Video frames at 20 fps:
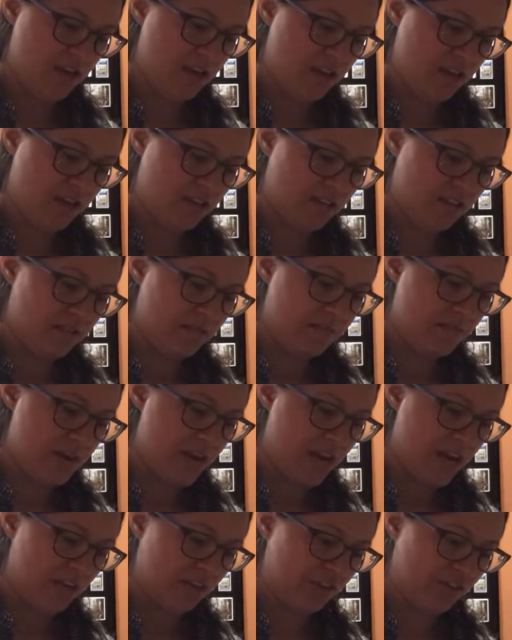some
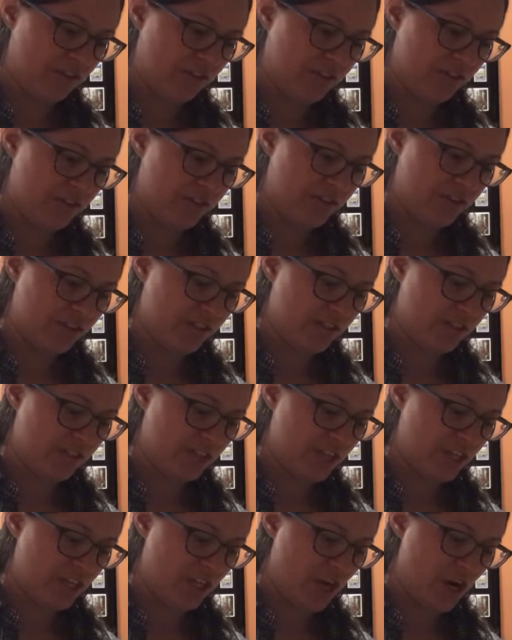natural
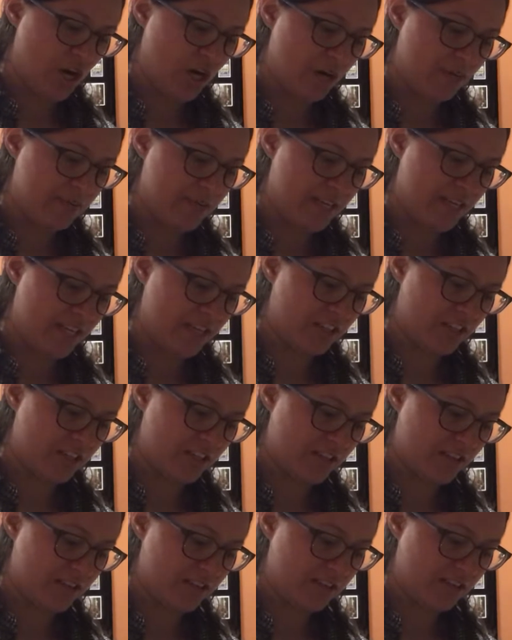
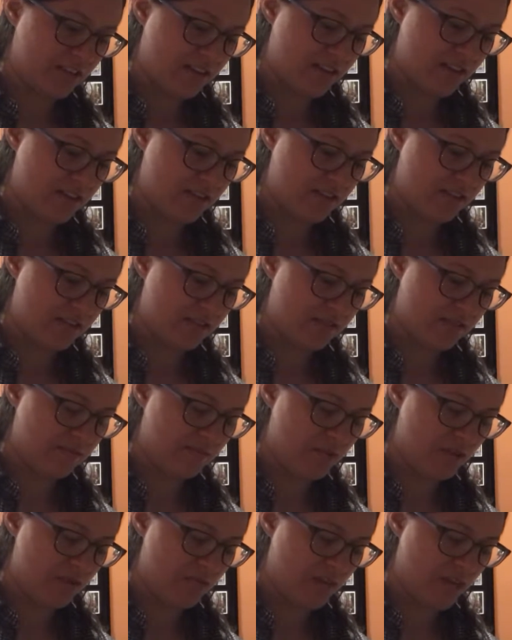carbonation.
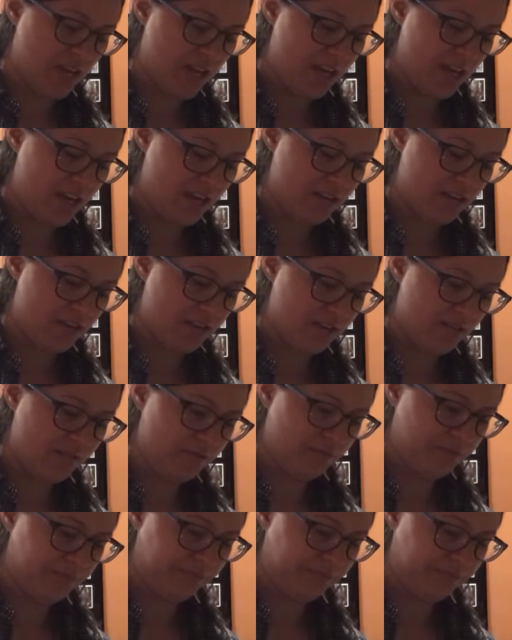You can, though,